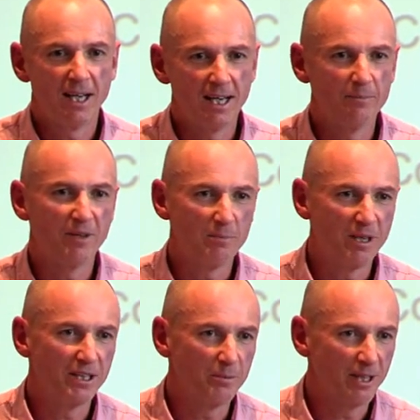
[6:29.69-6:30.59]
you
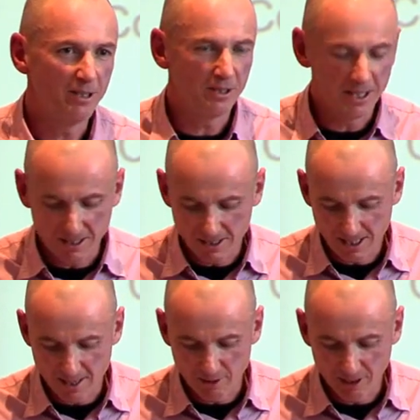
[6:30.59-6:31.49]
may not get the
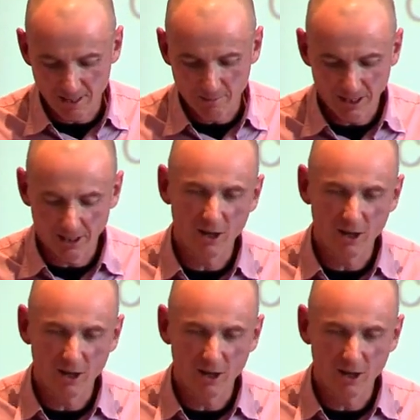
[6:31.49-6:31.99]
same dilemma.